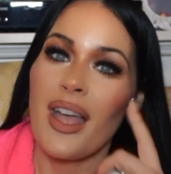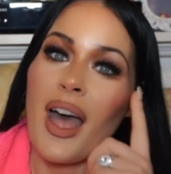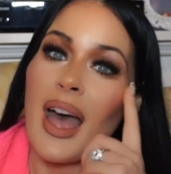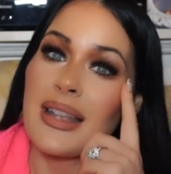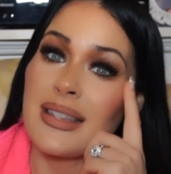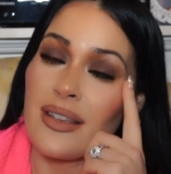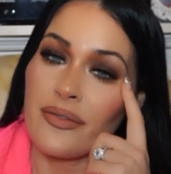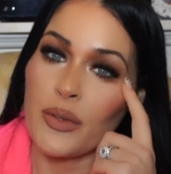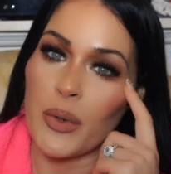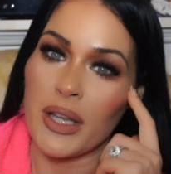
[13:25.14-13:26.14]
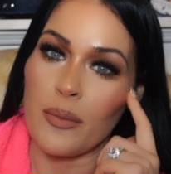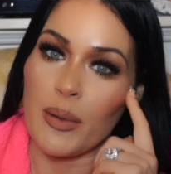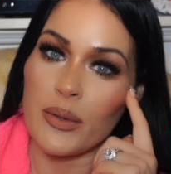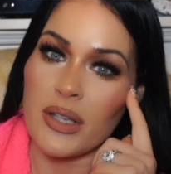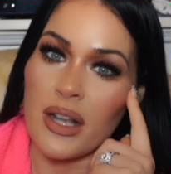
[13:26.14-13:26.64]
I definitely want to get
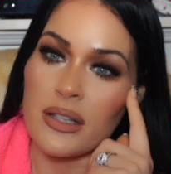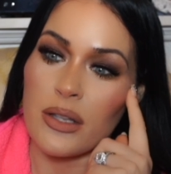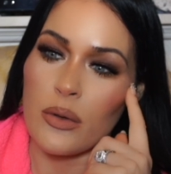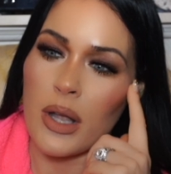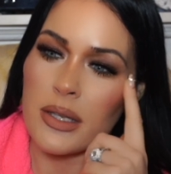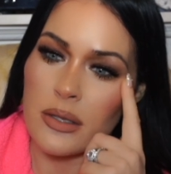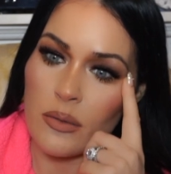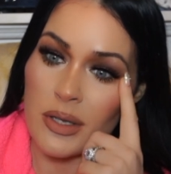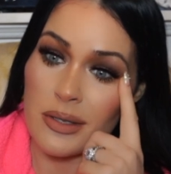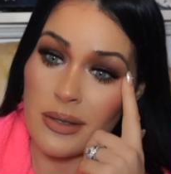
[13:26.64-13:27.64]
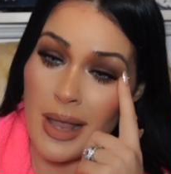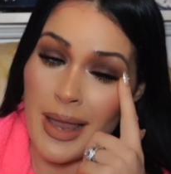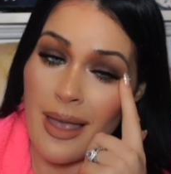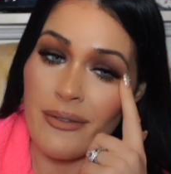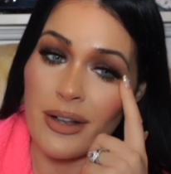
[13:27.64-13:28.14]
Botox though, guys, though, because I
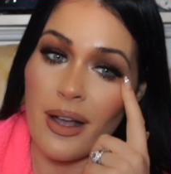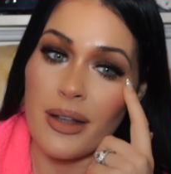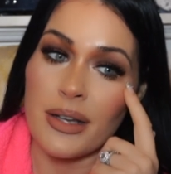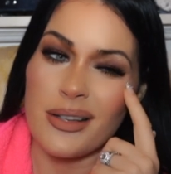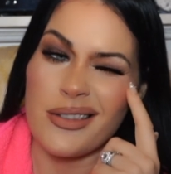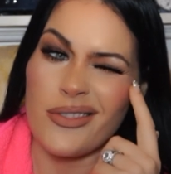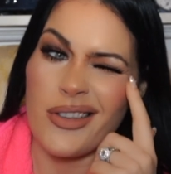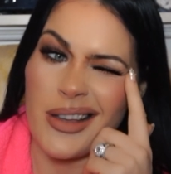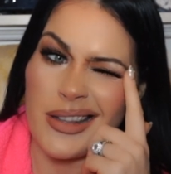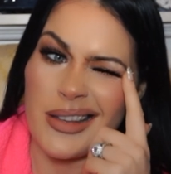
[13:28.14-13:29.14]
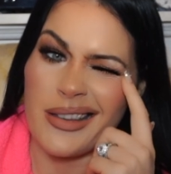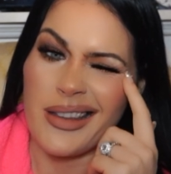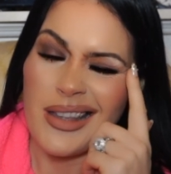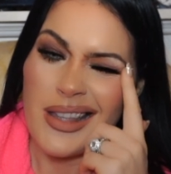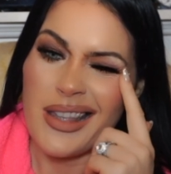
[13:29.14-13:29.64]
haven't gotten it in so long. And then
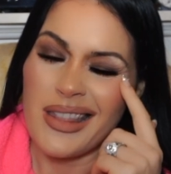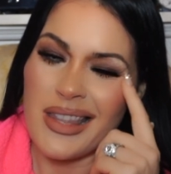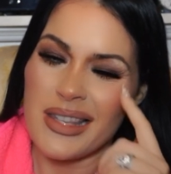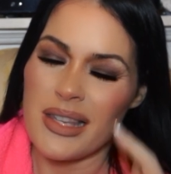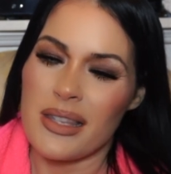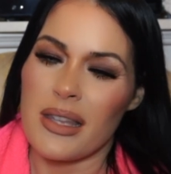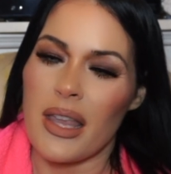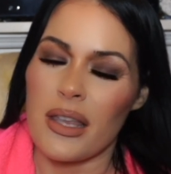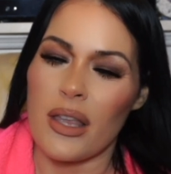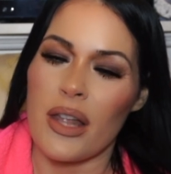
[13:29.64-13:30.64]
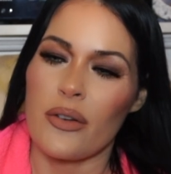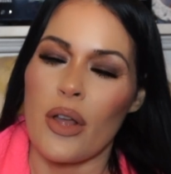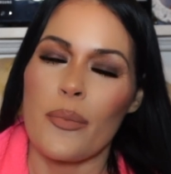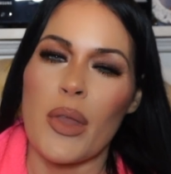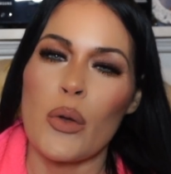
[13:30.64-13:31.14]
this is like, I don't
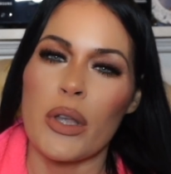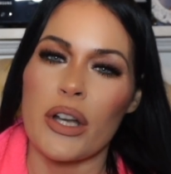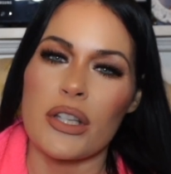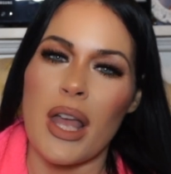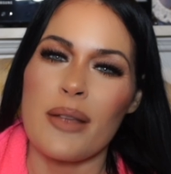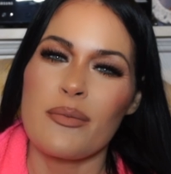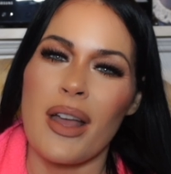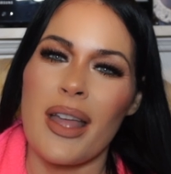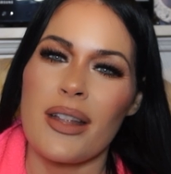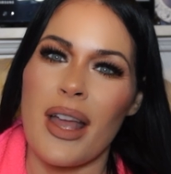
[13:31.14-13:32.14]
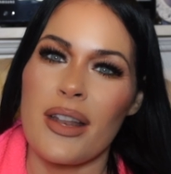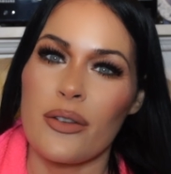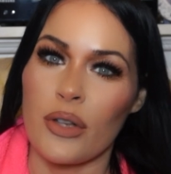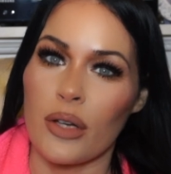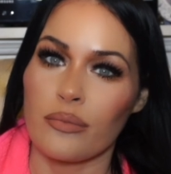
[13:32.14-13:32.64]
know. Who cares? I, I, I
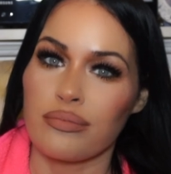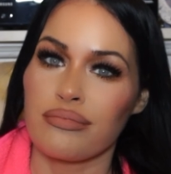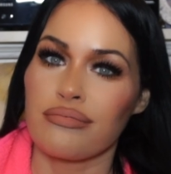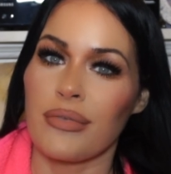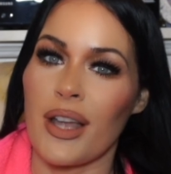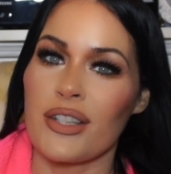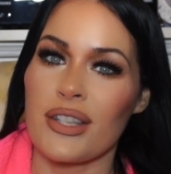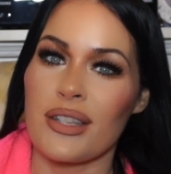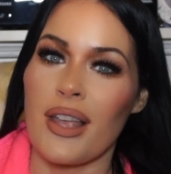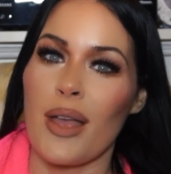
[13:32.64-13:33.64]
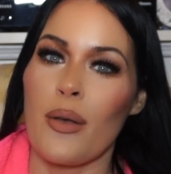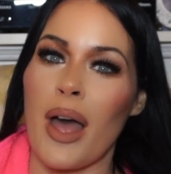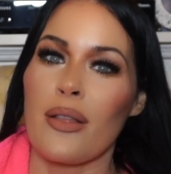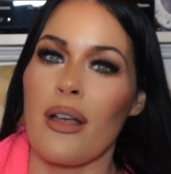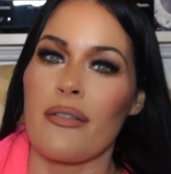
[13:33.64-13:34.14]
don't know. I just, I,
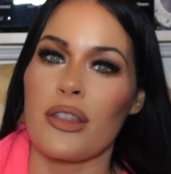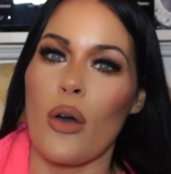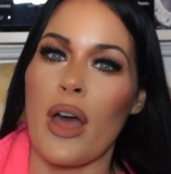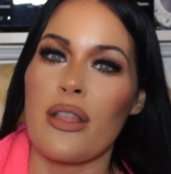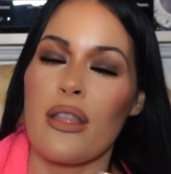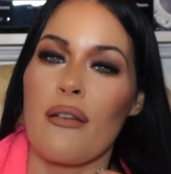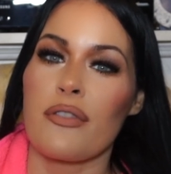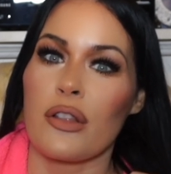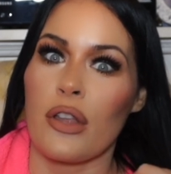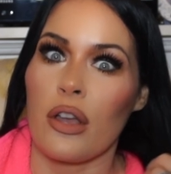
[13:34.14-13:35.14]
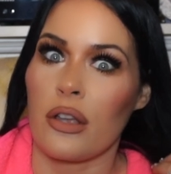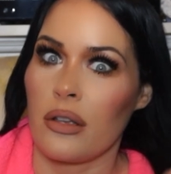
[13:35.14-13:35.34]
I love it though. I love the look.